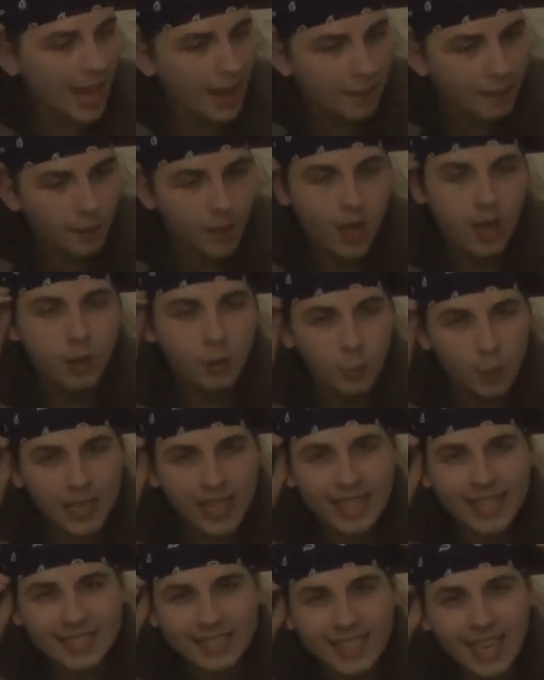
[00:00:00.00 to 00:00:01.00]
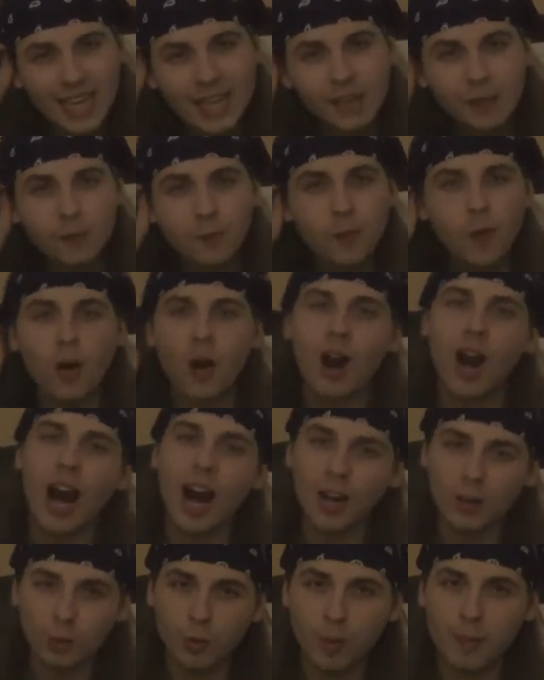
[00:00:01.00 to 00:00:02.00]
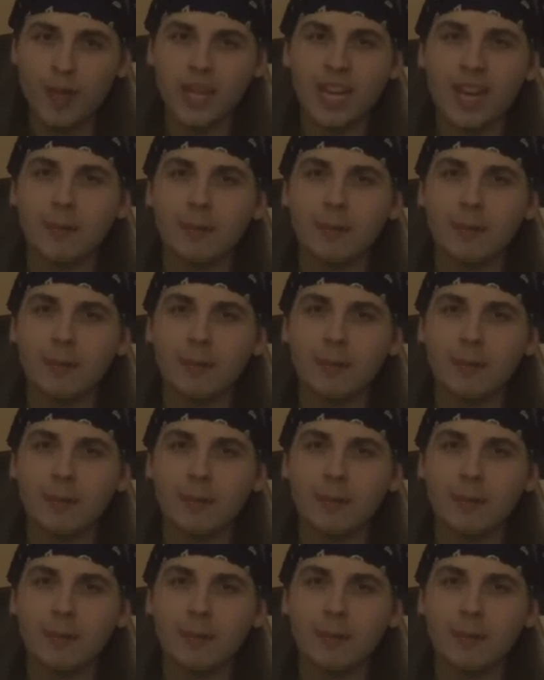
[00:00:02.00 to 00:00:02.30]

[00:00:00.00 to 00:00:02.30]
I'm really excited for Aquaman,